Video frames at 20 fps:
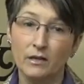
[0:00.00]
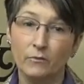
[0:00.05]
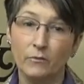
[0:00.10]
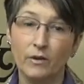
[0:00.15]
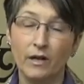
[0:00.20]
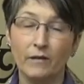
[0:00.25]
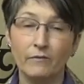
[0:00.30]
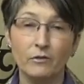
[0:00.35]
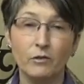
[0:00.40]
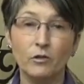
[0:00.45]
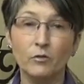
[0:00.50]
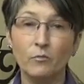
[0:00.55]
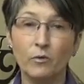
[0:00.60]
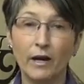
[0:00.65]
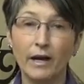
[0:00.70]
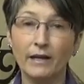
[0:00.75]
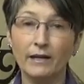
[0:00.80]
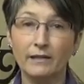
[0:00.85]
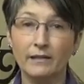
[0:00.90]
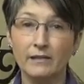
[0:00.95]
We have two
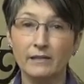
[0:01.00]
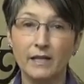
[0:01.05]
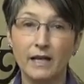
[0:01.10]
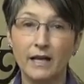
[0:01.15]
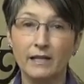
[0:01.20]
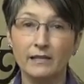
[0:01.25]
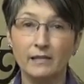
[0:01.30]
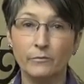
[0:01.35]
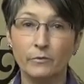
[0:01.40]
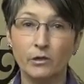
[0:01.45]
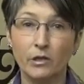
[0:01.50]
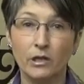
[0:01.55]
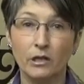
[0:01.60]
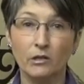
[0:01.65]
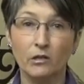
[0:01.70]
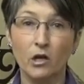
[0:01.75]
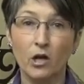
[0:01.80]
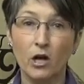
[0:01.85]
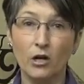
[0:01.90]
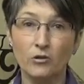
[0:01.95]
bracket designs that we're going to
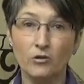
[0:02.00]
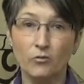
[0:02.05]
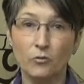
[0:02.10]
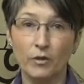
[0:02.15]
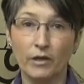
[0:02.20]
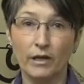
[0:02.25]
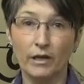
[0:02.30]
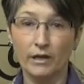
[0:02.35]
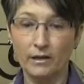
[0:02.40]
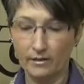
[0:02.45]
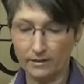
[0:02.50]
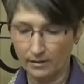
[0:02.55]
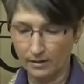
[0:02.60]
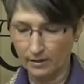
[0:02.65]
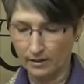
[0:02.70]
launch with.